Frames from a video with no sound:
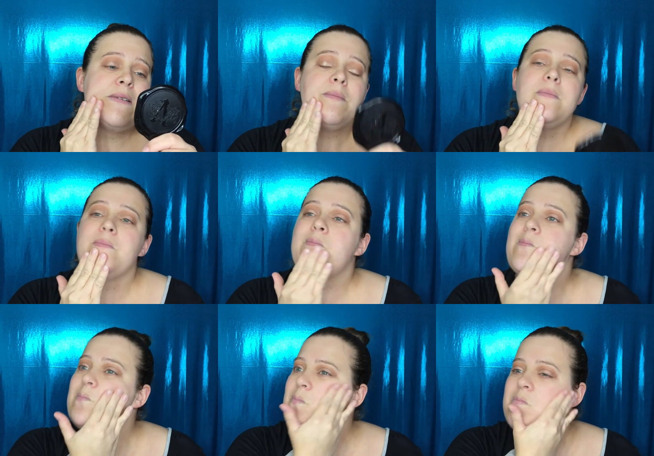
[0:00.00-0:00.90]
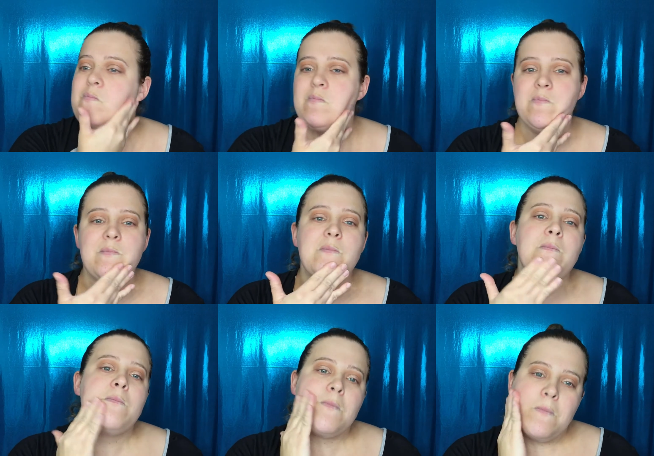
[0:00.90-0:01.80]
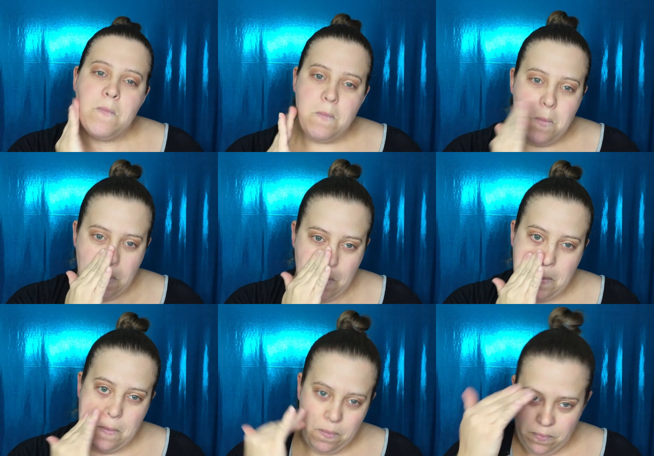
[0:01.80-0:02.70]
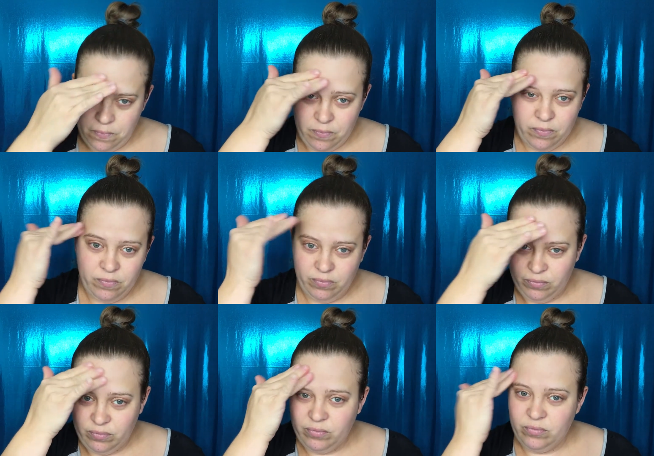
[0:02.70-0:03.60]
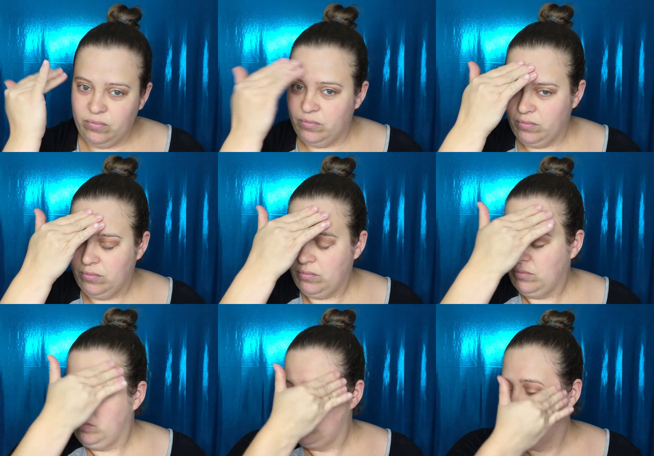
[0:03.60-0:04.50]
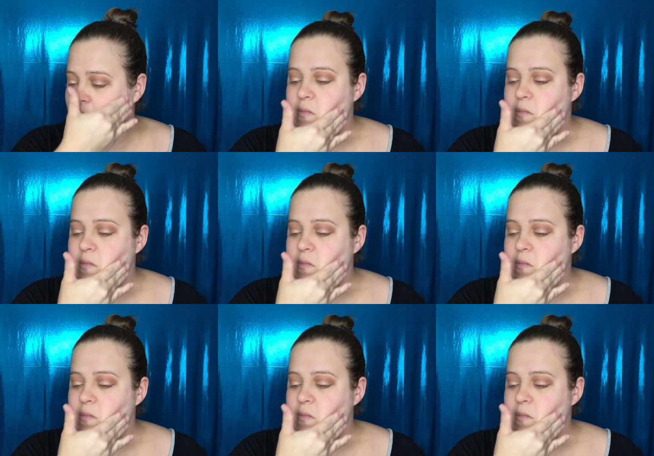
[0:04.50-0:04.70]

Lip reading: Nobody speaks.